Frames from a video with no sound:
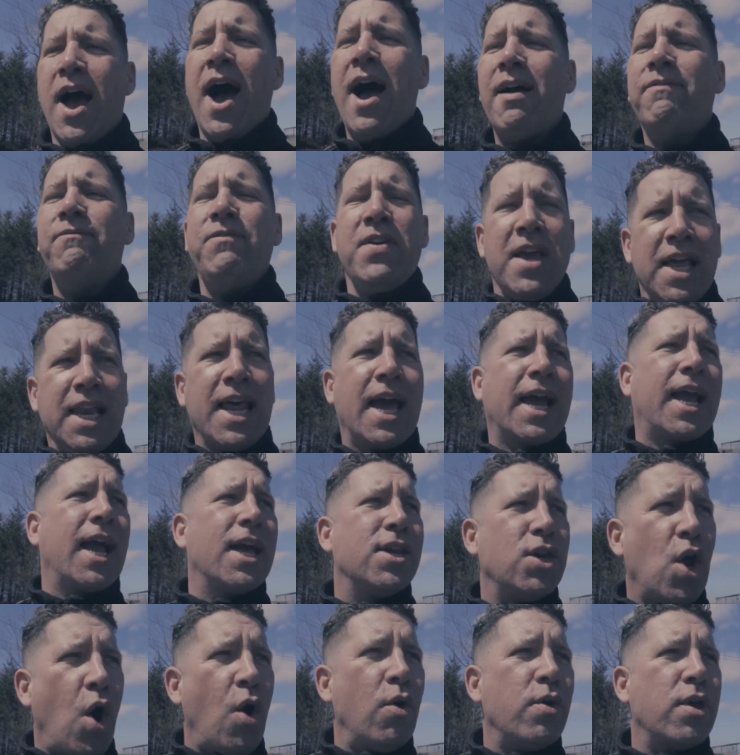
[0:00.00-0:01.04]
I feel like I
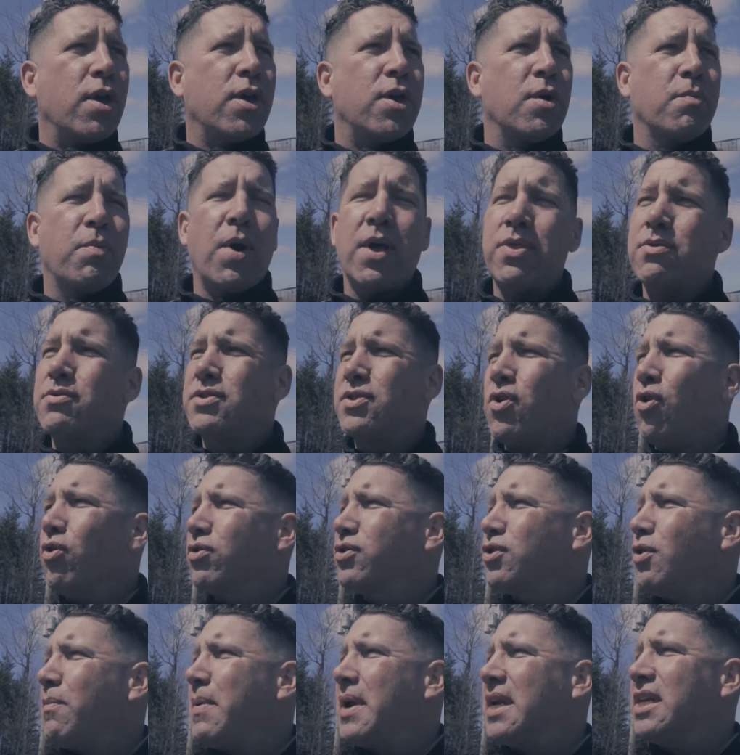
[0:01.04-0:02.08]
know you. Your brother's told
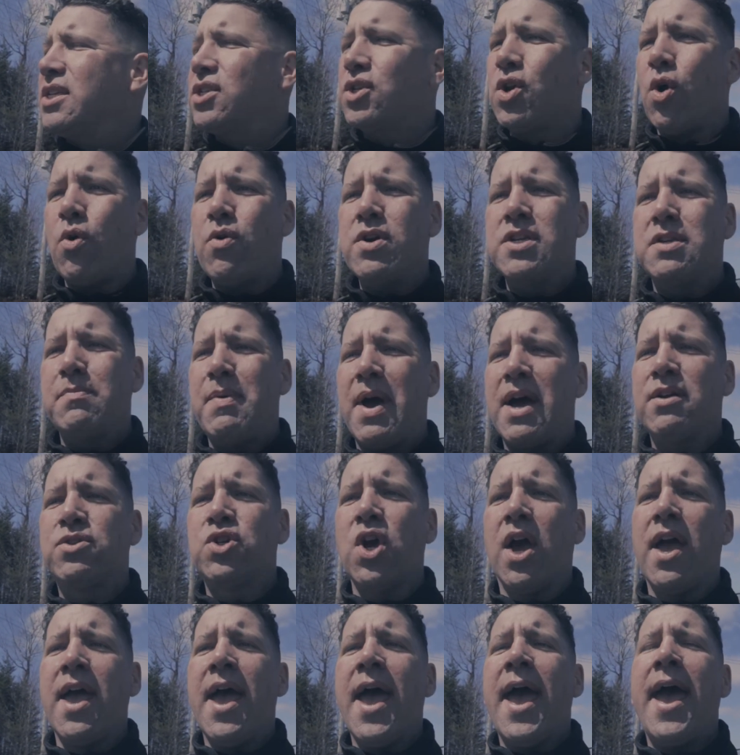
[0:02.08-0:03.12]
so many stories about
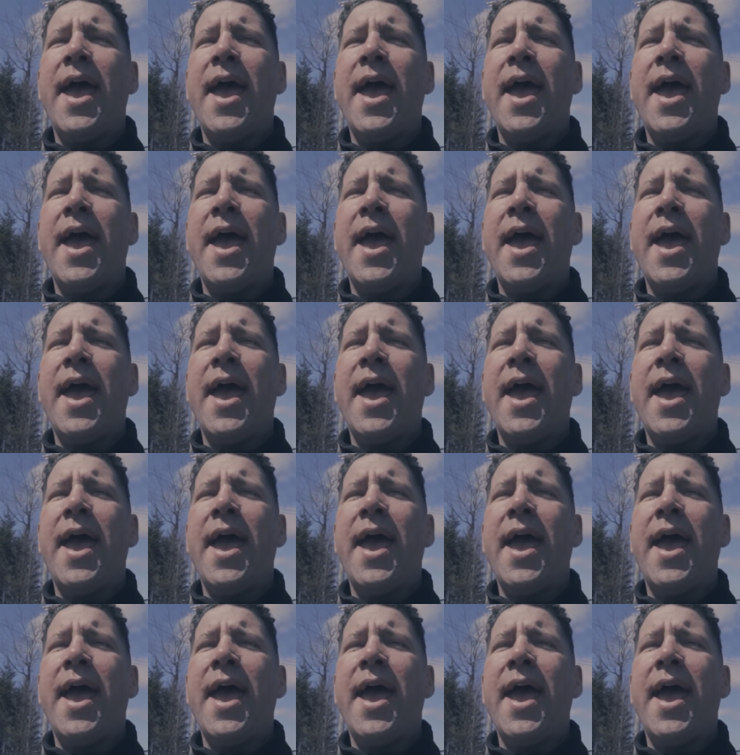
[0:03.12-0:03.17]
you.